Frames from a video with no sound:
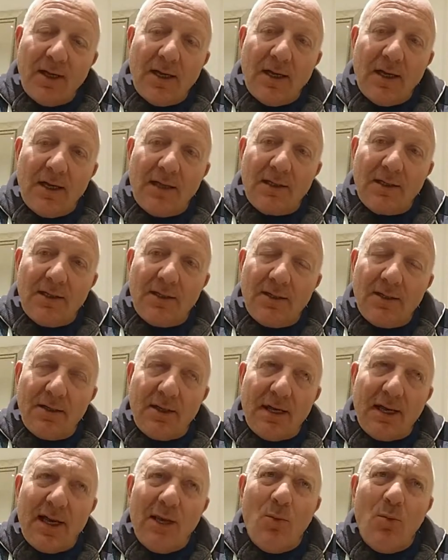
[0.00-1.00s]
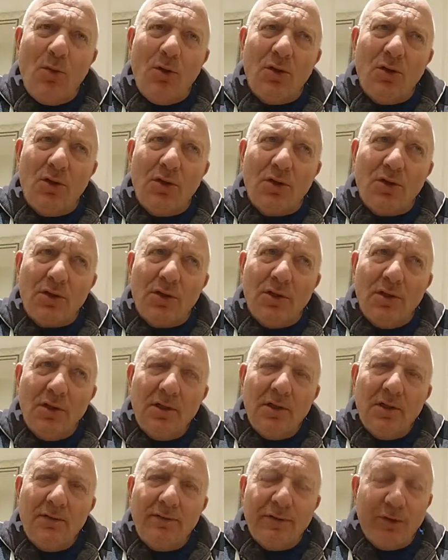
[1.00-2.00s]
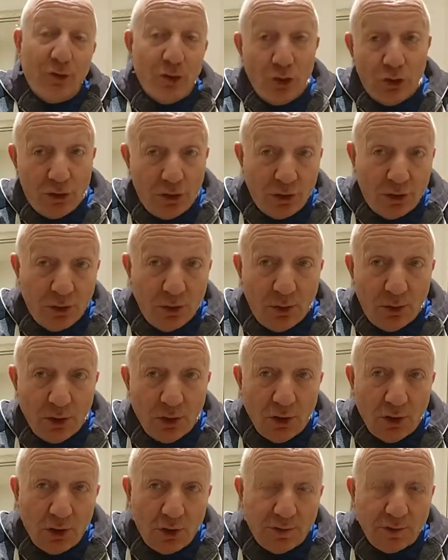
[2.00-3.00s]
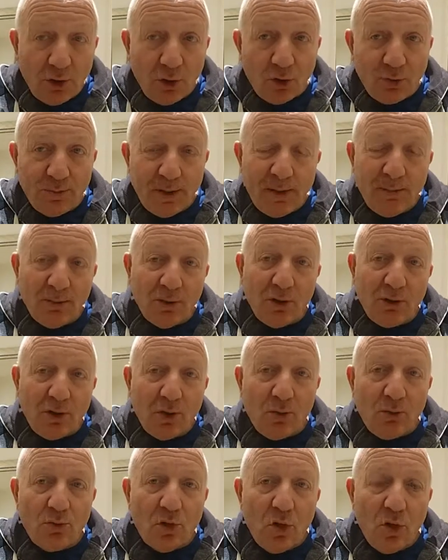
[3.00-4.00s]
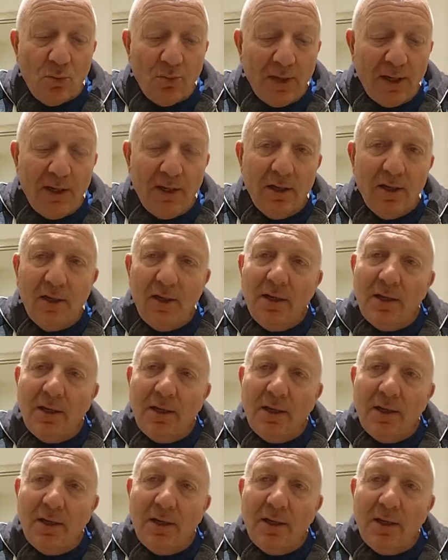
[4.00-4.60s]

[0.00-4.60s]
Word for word: And I worked for 32 years, for those people that don't know me,